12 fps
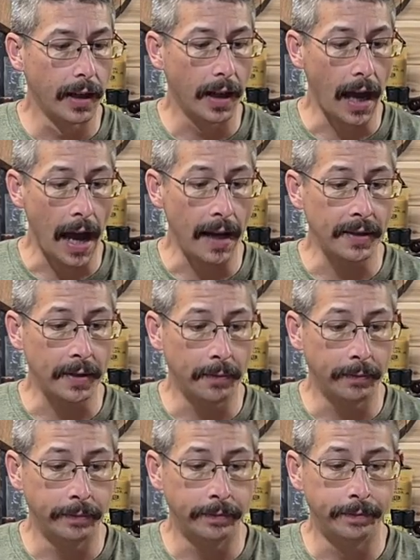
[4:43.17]
Guys
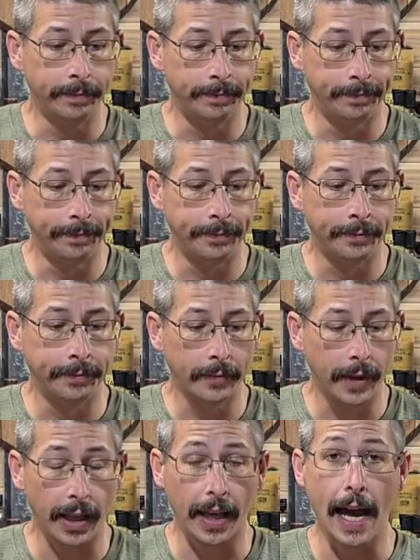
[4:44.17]

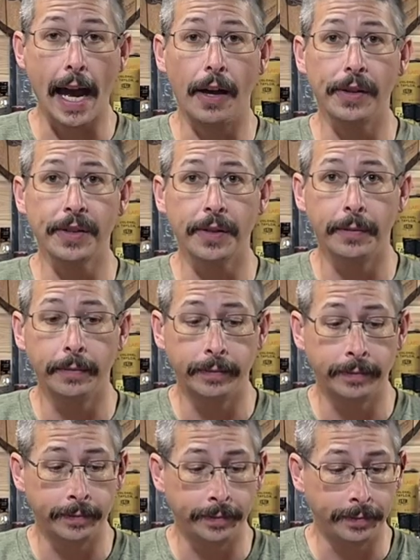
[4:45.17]
and gals,
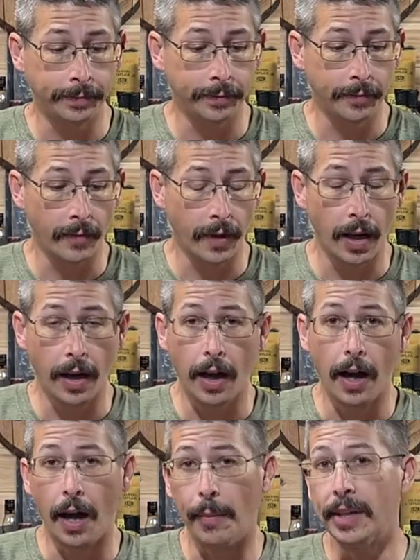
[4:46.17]

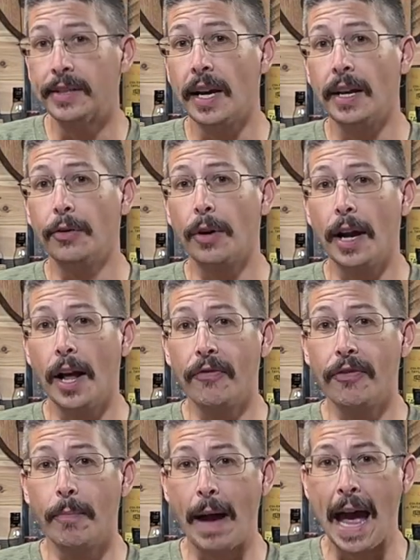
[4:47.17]
I'm going to tell you right
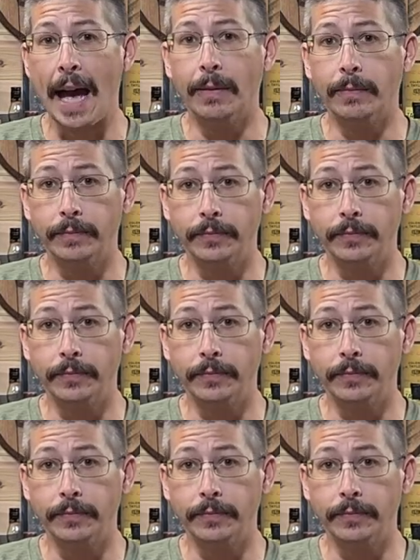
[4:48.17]
off the bat,